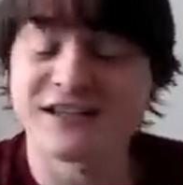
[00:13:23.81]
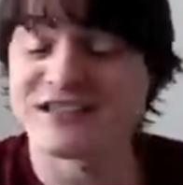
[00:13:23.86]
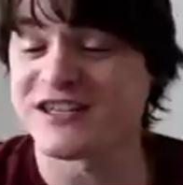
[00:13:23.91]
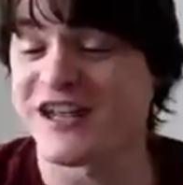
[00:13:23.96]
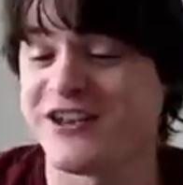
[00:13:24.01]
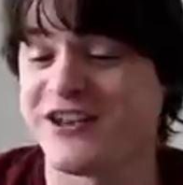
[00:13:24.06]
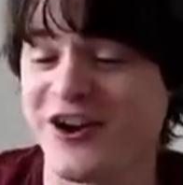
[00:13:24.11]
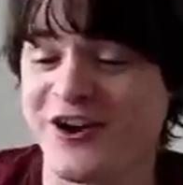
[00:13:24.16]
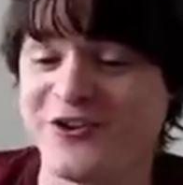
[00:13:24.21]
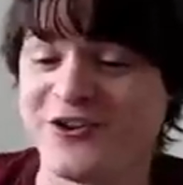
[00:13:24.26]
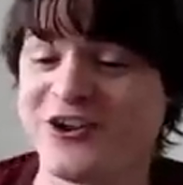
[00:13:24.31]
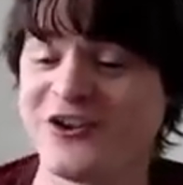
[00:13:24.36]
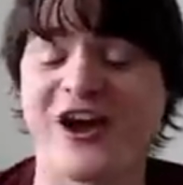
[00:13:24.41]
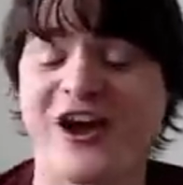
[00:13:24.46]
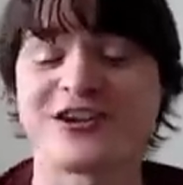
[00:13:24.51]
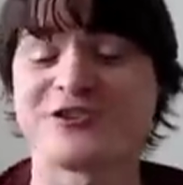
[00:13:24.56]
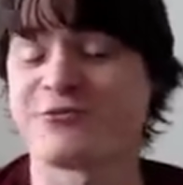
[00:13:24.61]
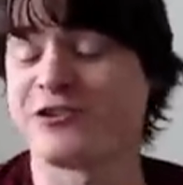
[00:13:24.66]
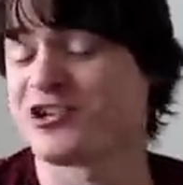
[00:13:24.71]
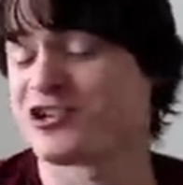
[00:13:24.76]
Side note, you know, I
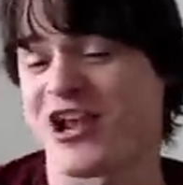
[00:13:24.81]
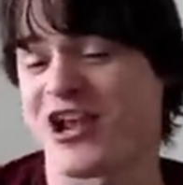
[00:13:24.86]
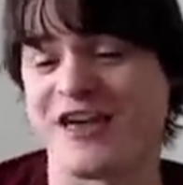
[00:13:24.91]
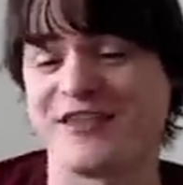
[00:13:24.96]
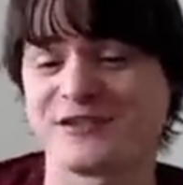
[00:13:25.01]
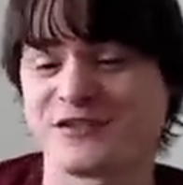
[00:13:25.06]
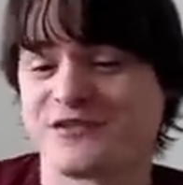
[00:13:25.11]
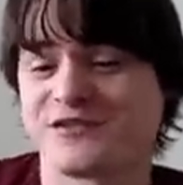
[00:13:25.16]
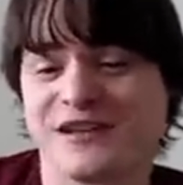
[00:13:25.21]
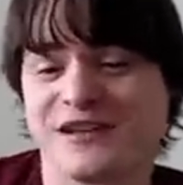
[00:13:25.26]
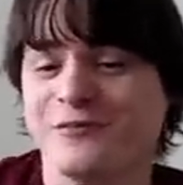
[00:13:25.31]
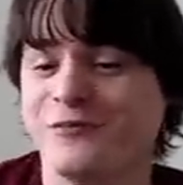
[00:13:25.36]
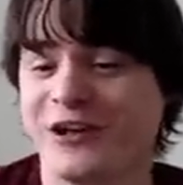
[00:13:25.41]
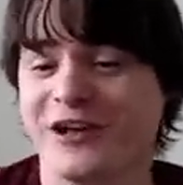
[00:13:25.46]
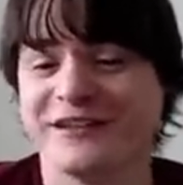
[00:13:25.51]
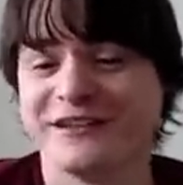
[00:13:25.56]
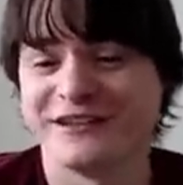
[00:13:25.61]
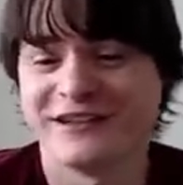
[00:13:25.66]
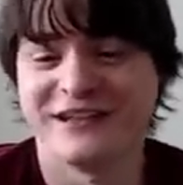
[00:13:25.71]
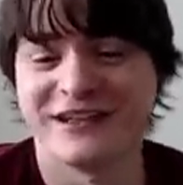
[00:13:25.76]
just want to share this with
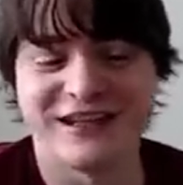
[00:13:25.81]
someone.